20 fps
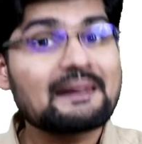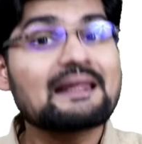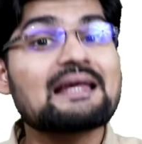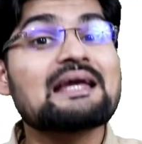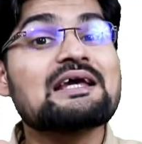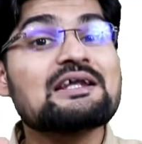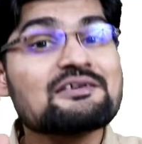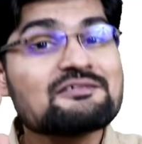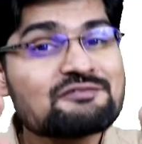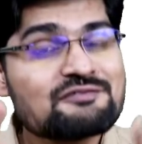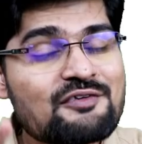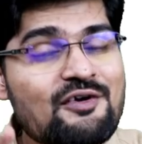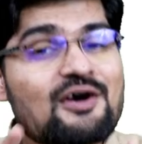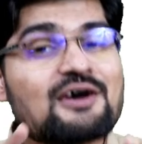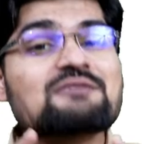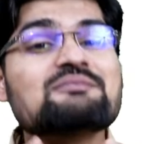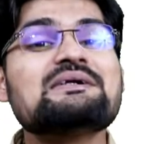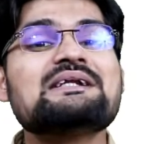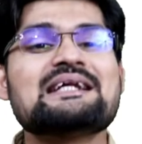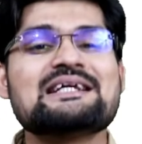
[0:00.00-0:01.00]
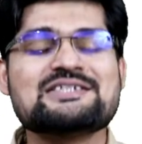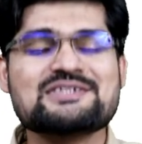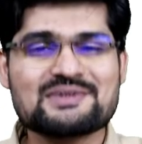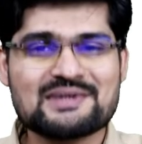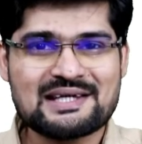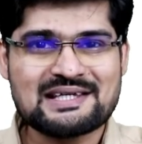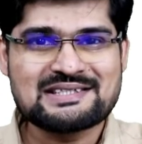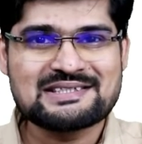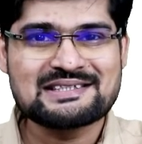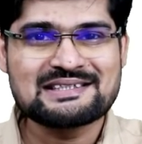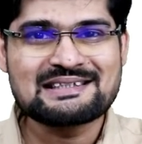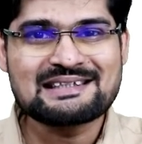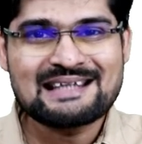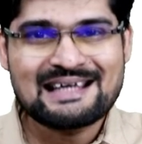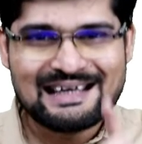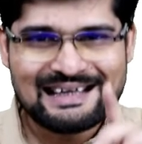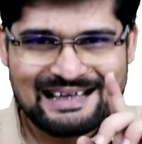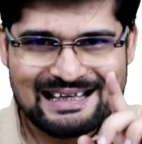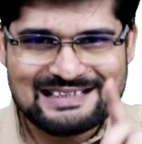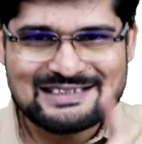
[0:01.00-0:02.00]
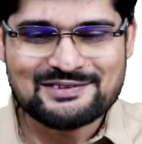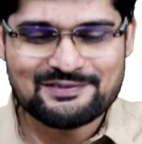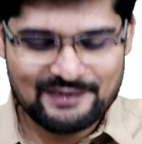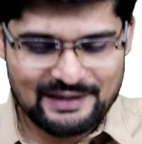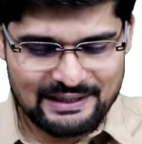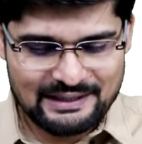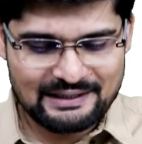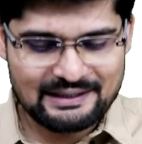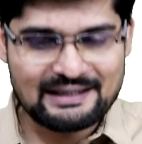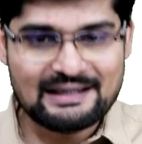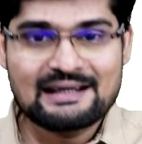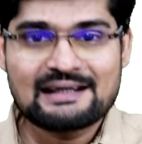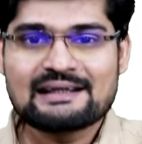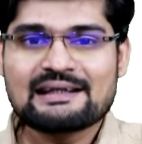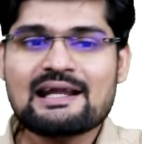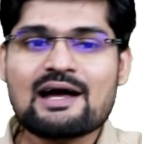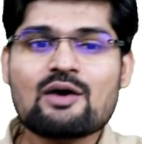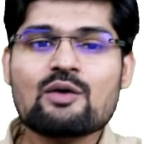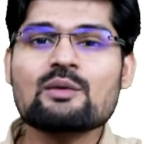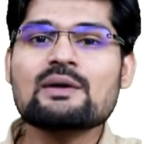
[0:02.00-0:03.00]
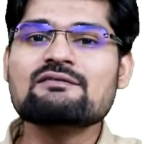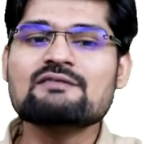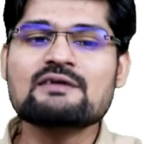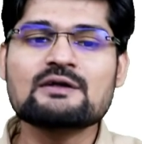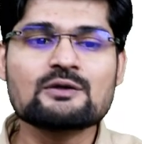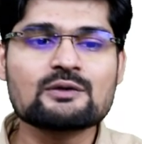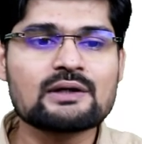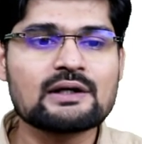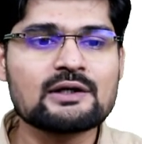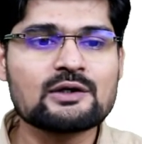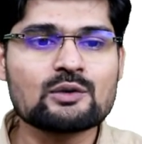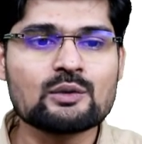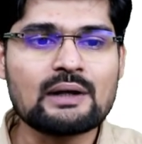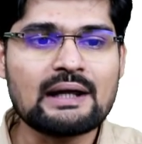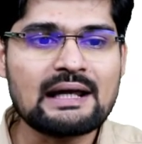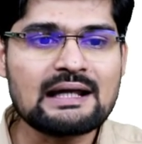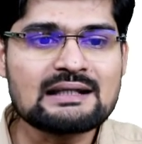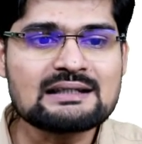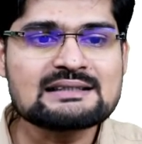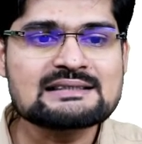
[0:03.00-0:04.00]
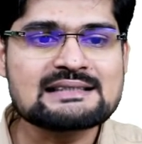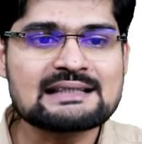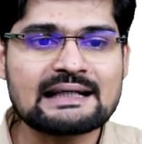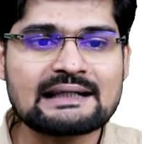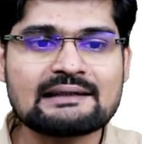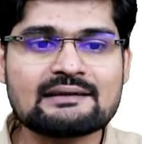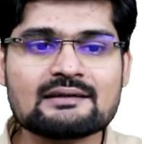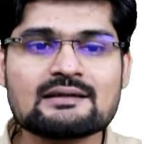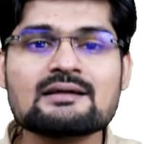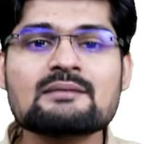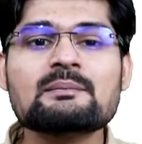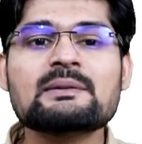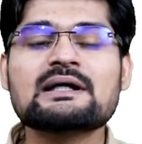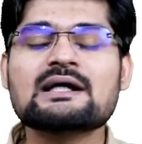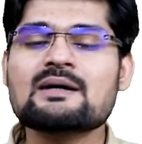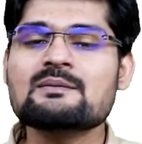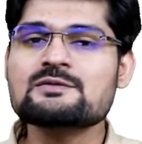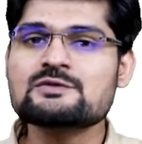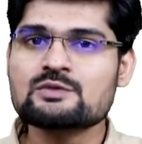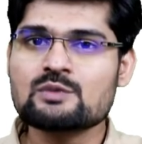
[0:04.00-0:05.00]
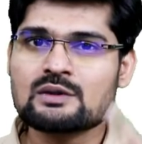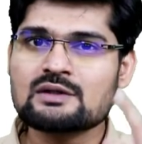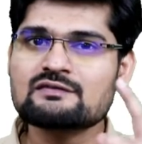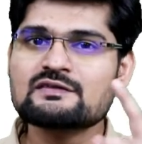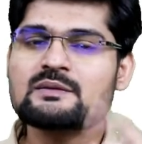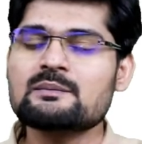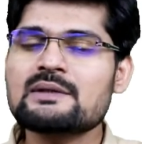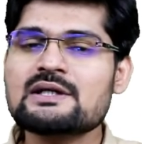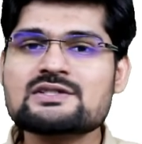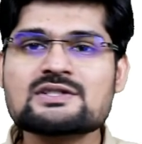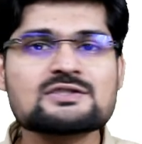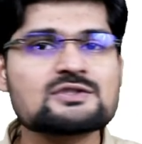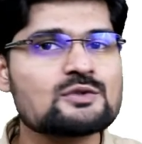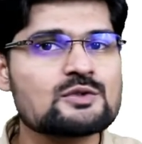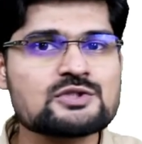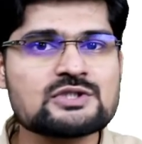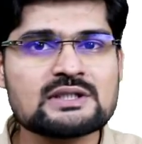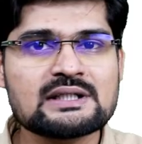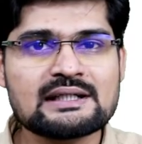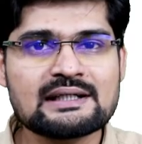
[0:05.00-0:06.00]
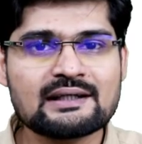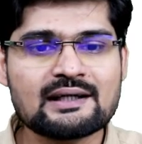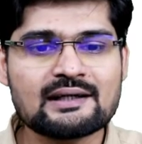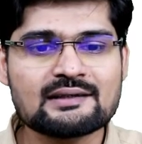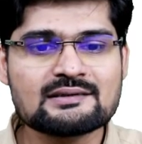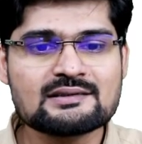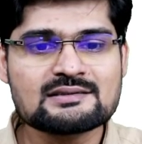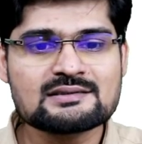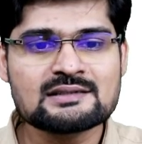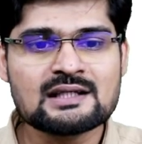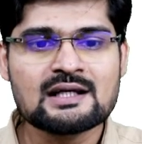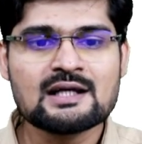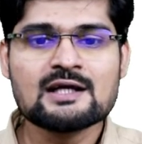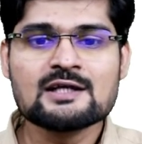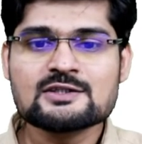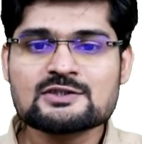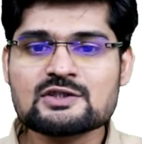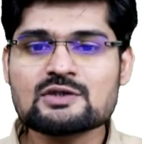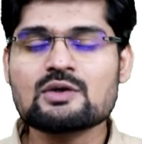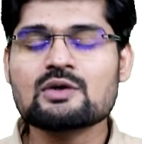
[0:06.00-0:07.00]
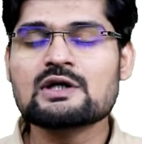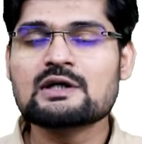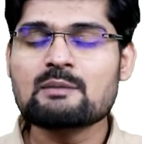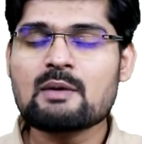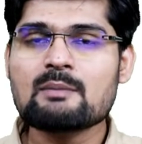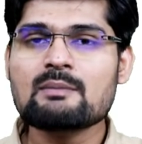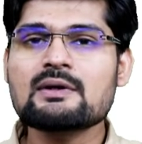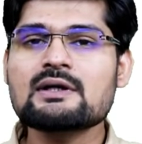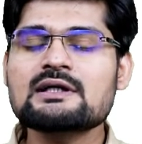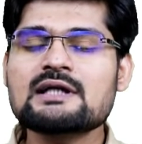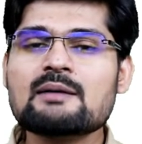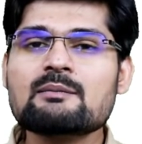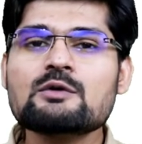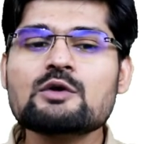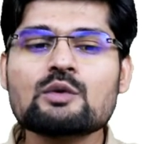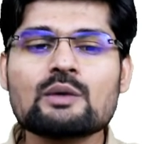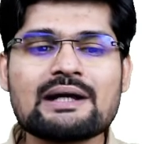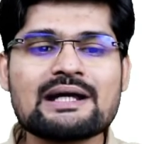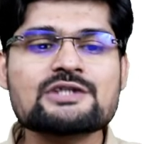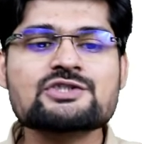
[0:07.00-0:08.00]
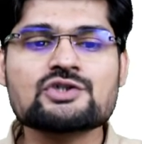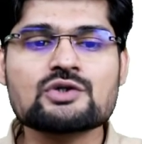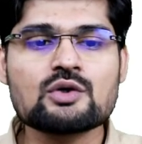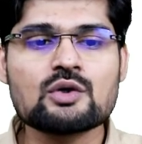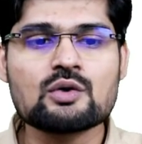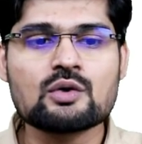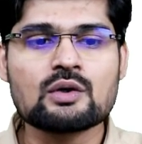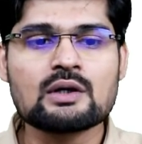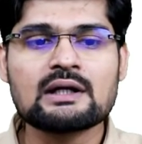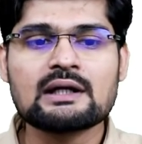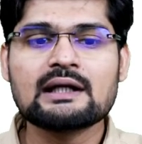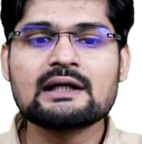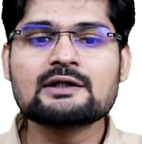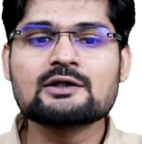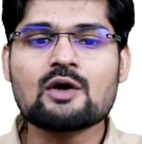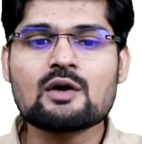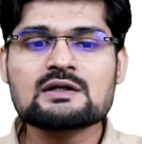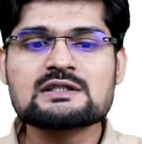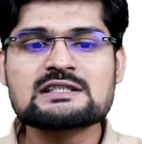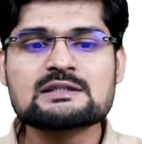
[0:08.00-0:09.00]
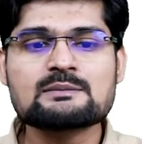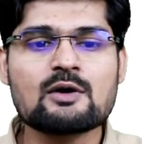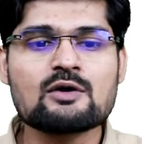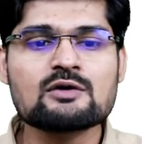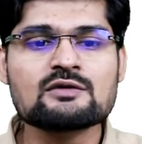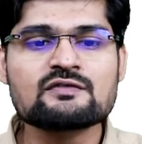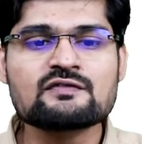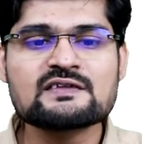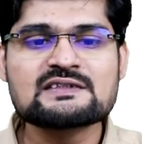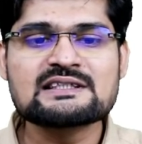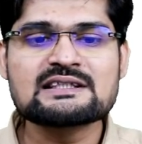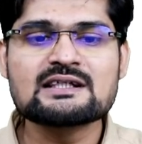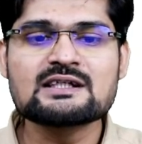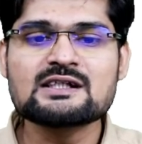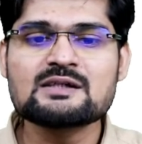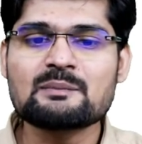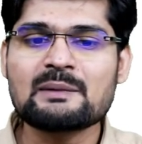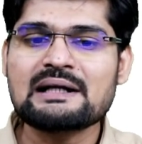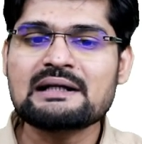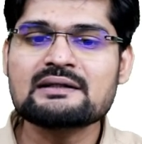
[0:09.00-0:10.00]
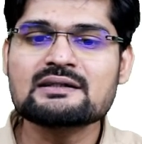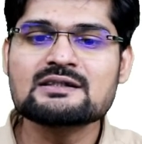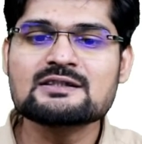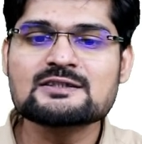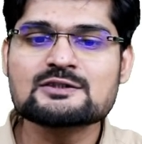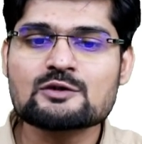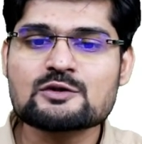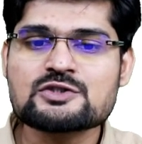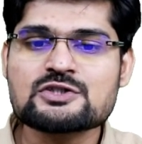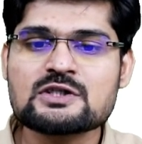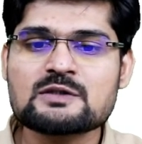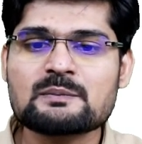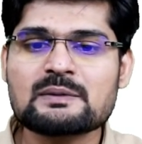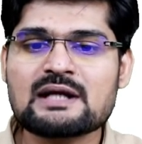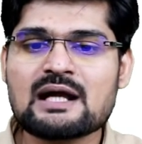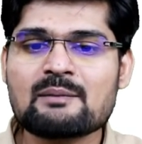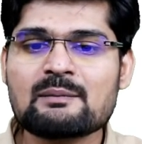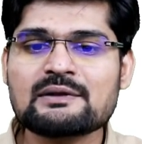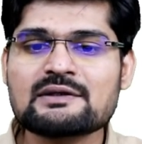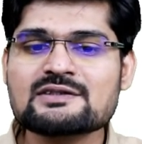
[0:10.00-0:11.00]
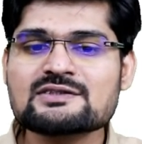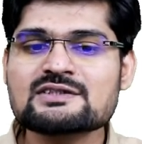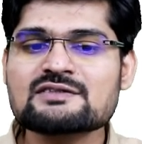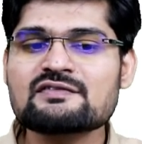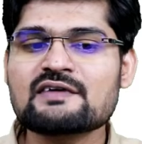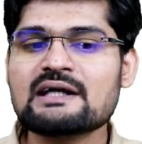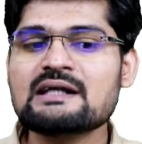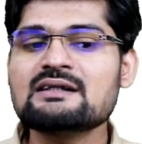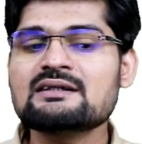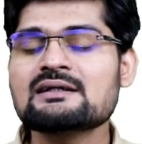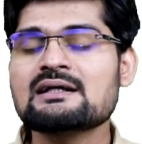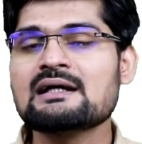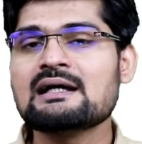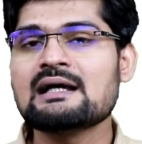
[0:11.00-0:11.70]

informal education as well. Now when we look into health sector becomes one of the major social indicators. So remember WHO, it talks about physical, mental, social parameters of health